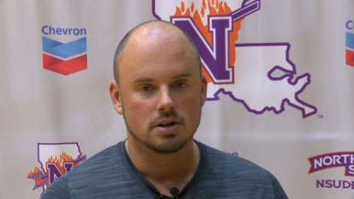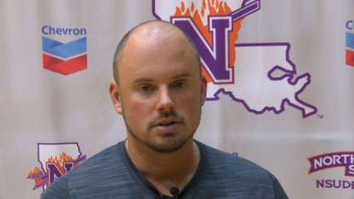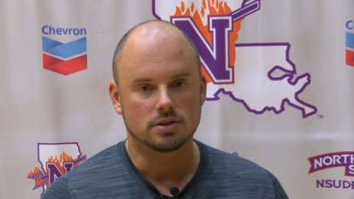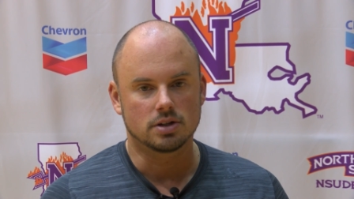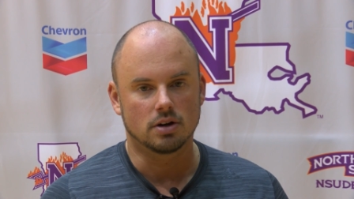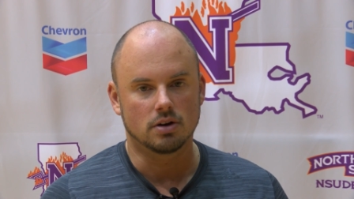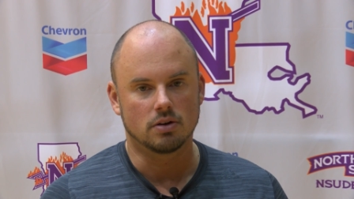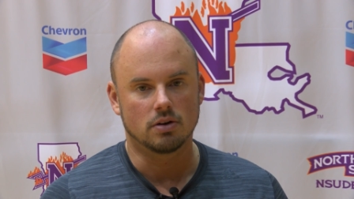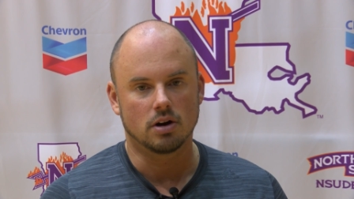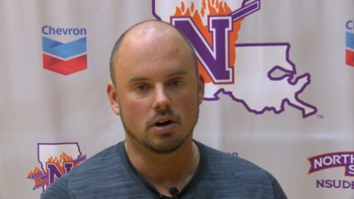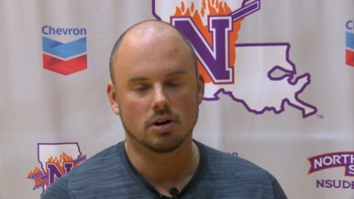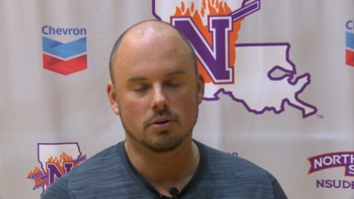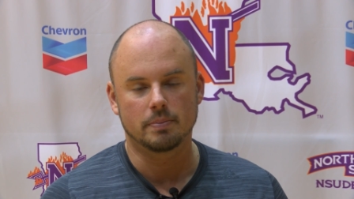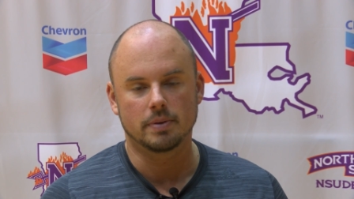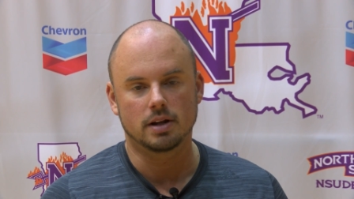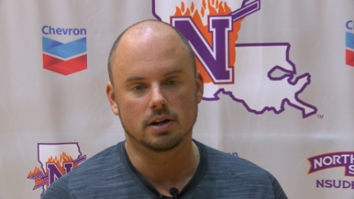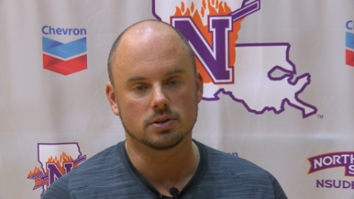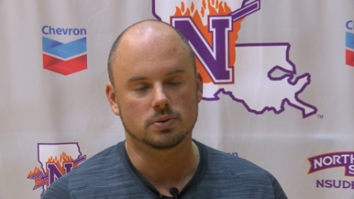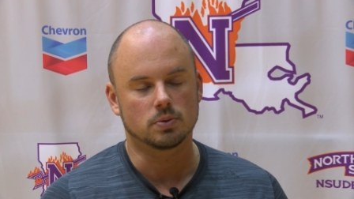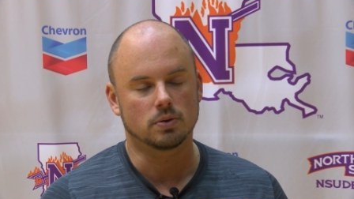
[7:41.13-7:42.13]
So her
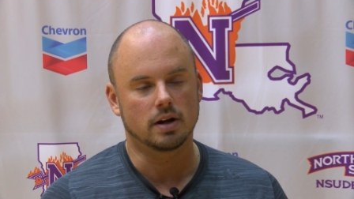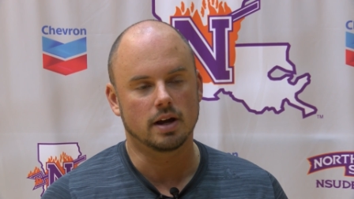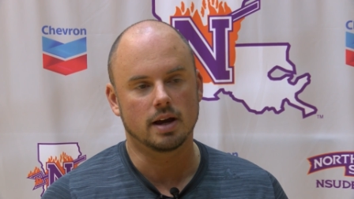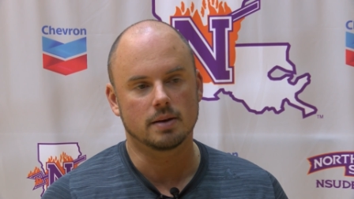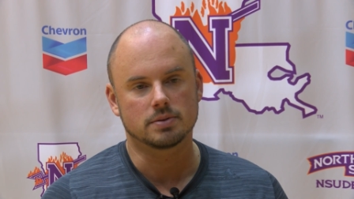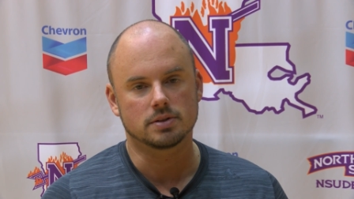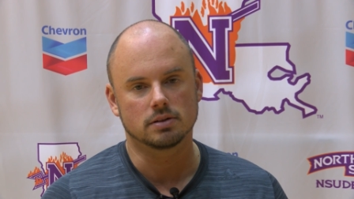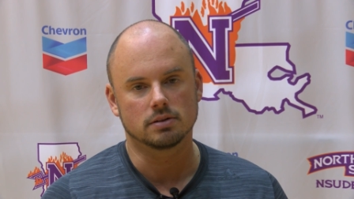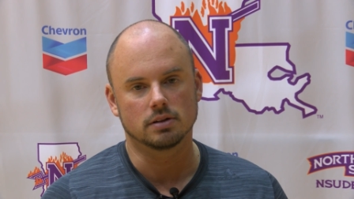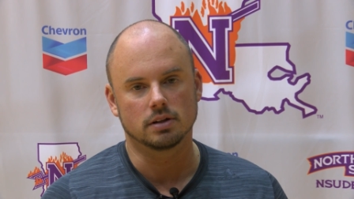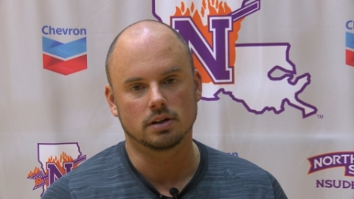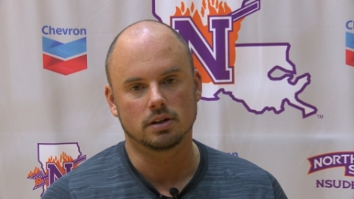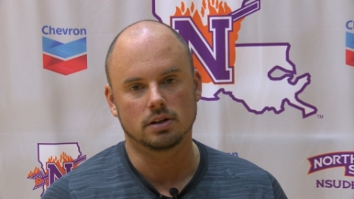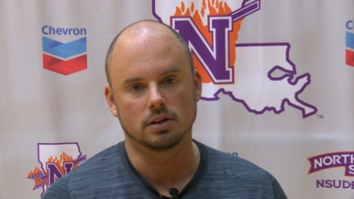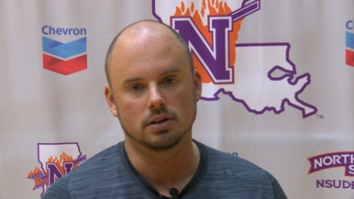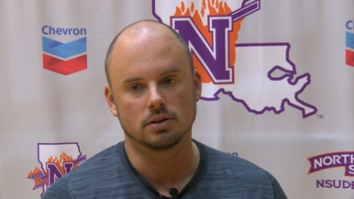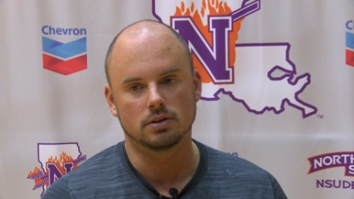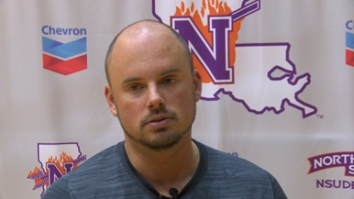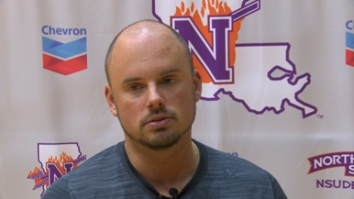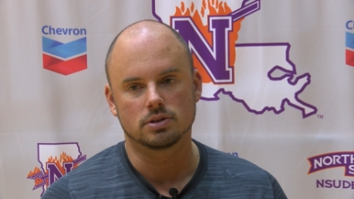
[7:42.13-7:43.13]
minutes were absolutely
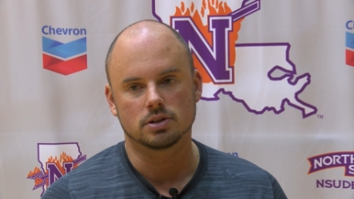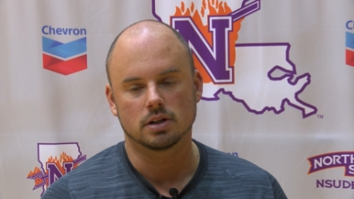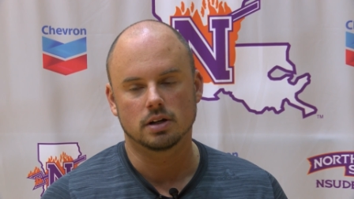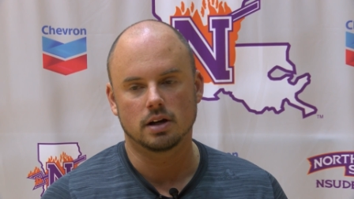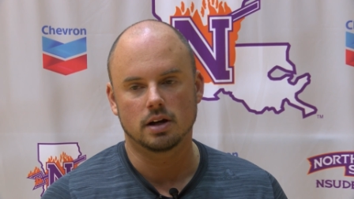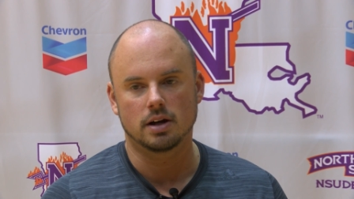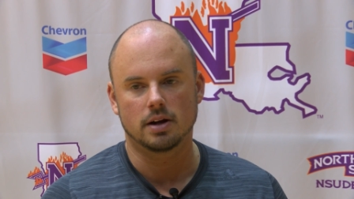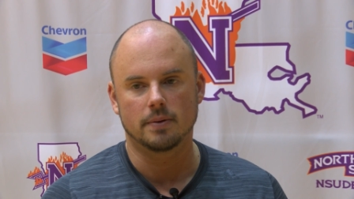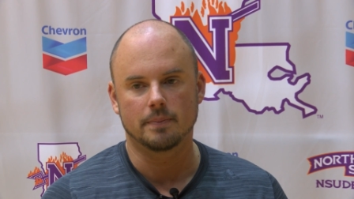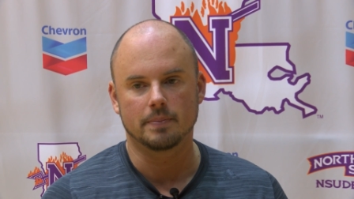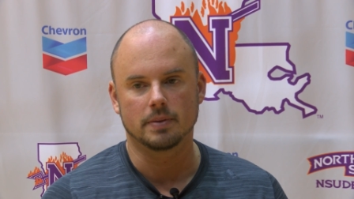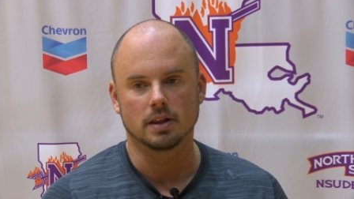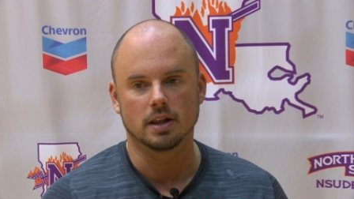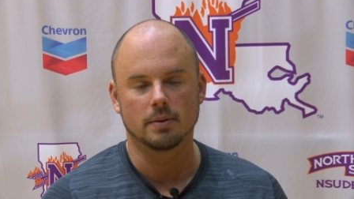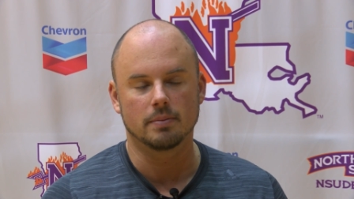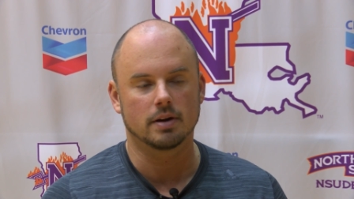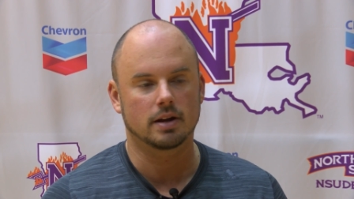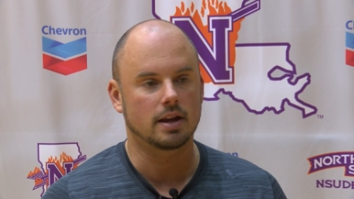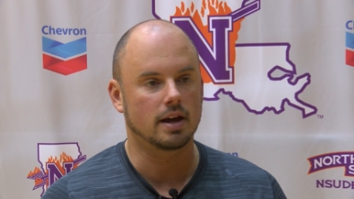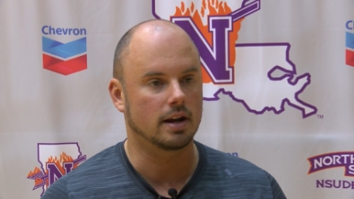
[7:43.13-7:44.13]
huge. Um,
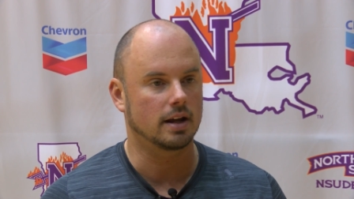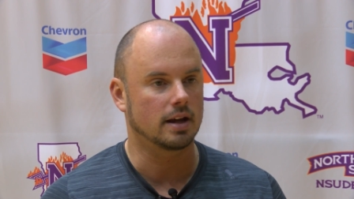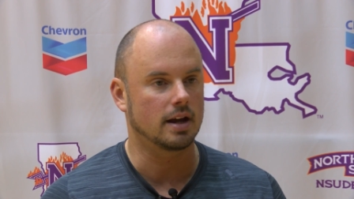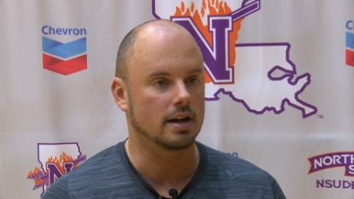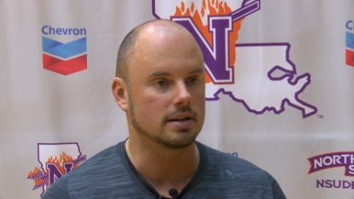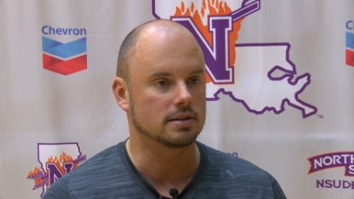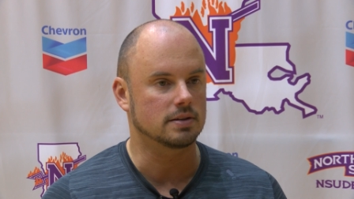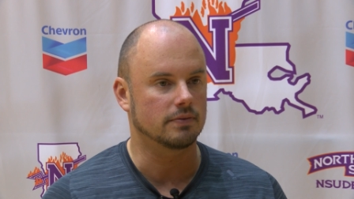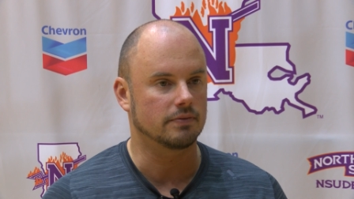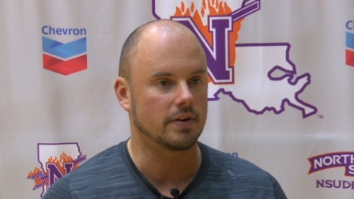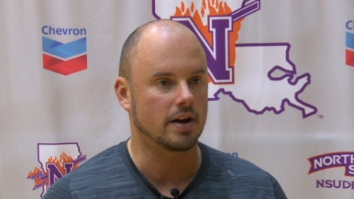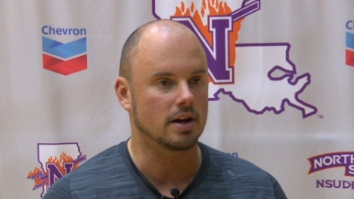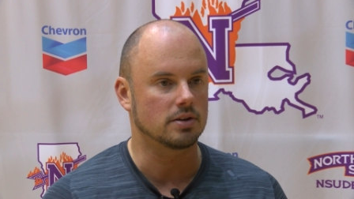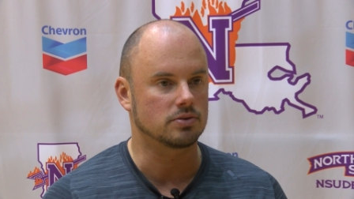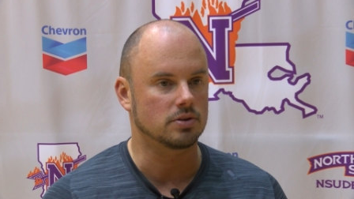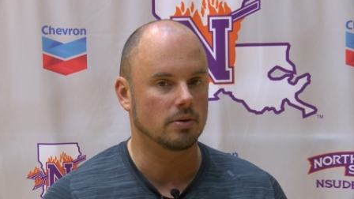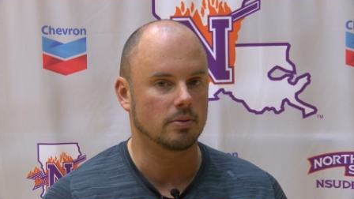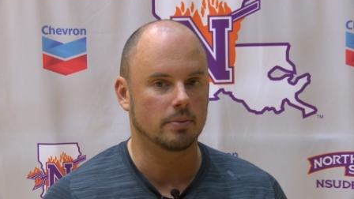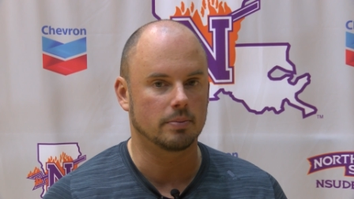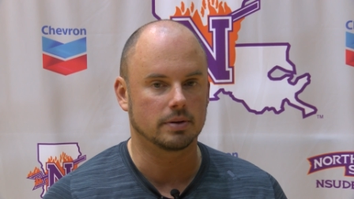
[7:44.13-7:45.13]
Libba kind of got in some foul
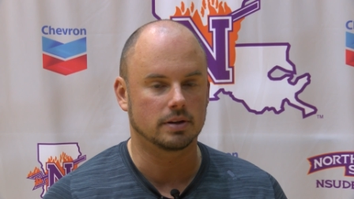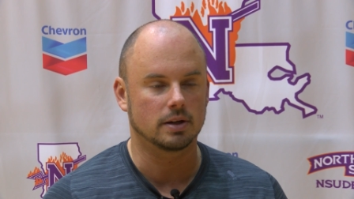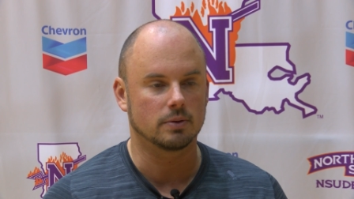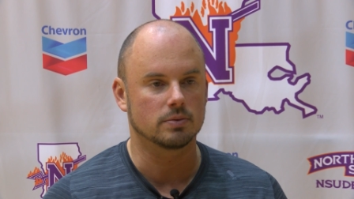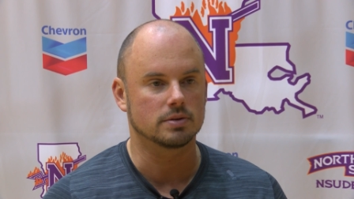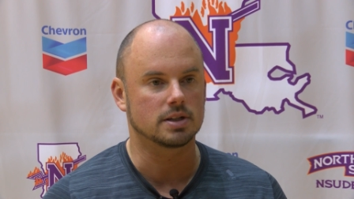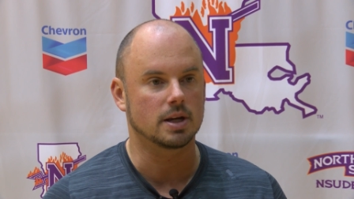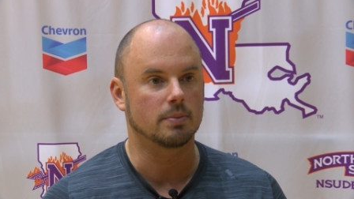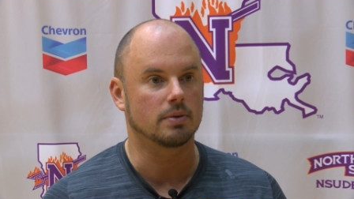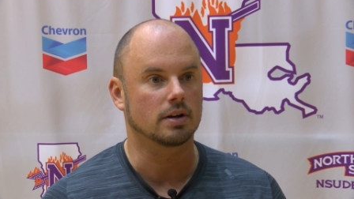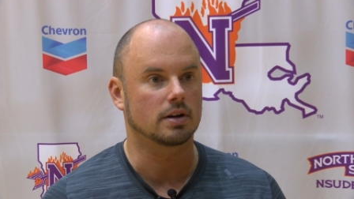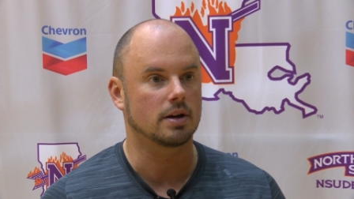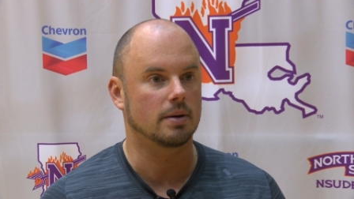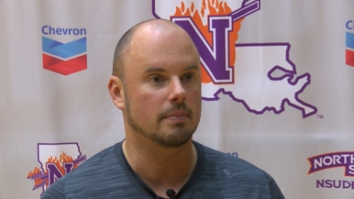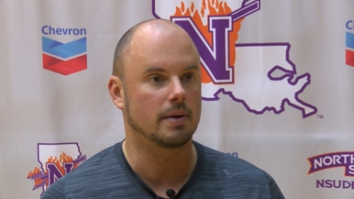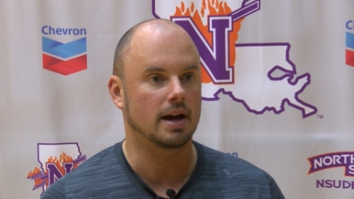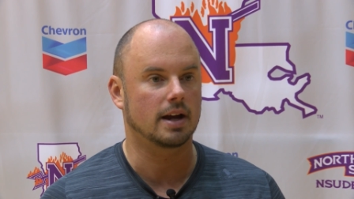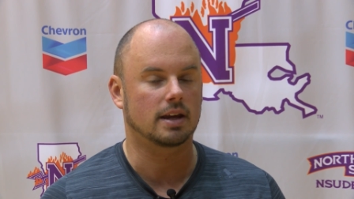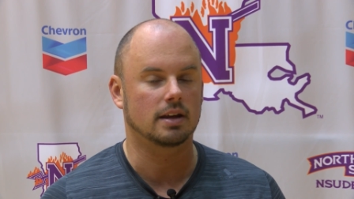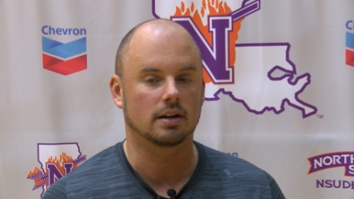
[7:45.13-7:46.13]
trouble, but then was able to
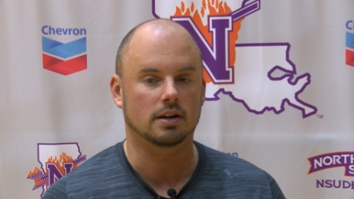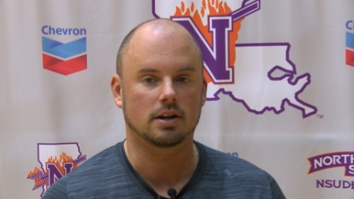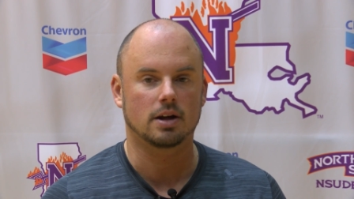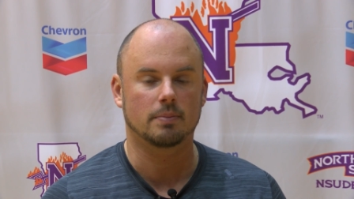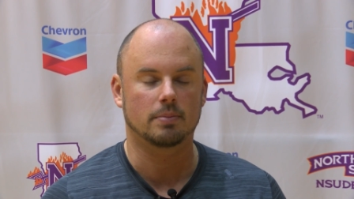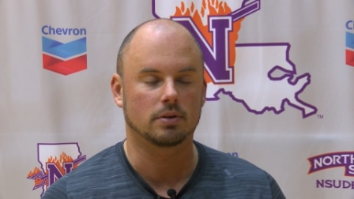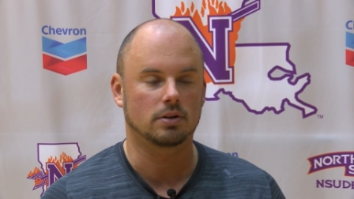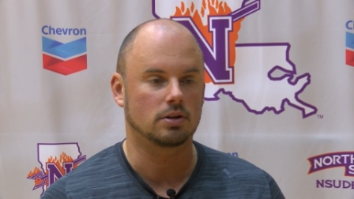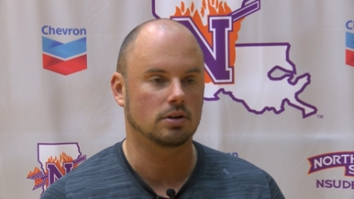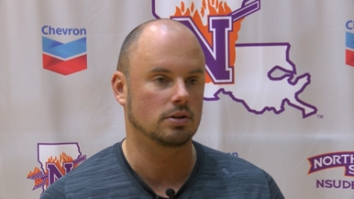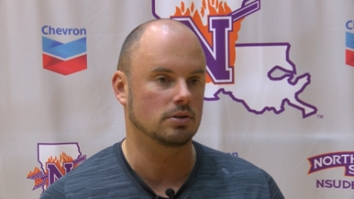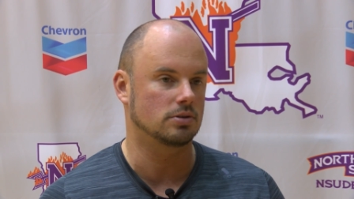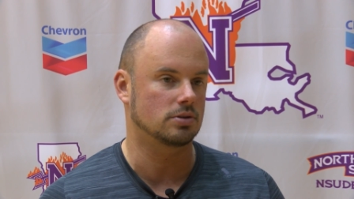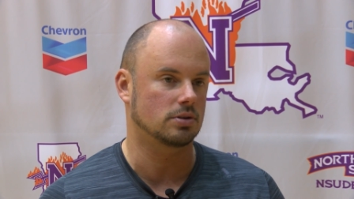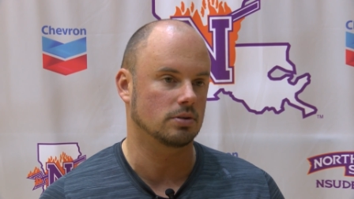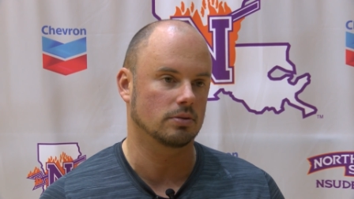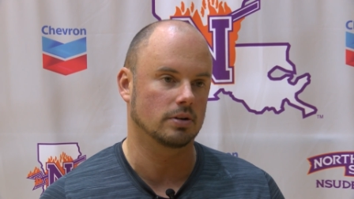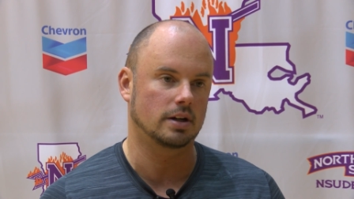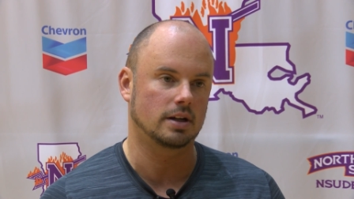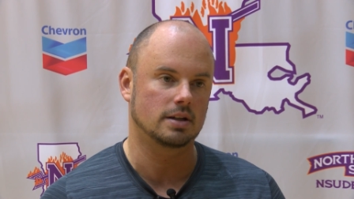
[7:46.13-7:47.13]
come back, hit a couple huge
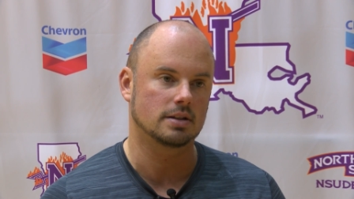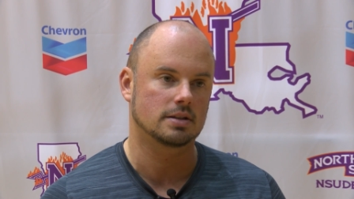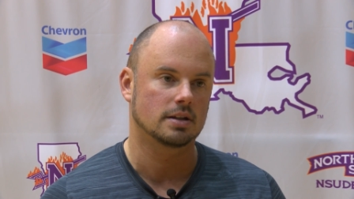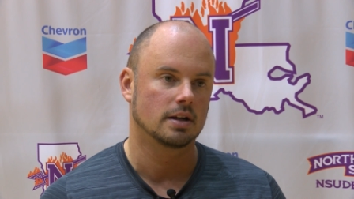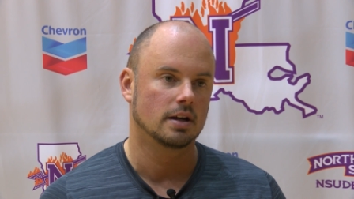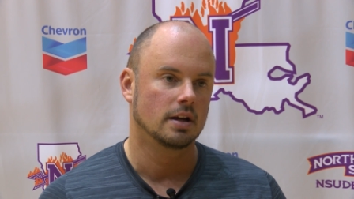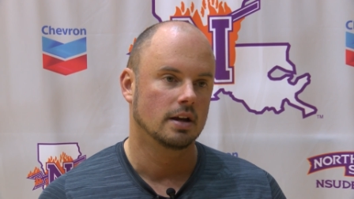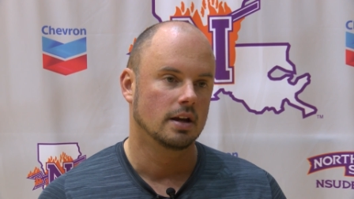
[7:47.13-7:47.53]
threes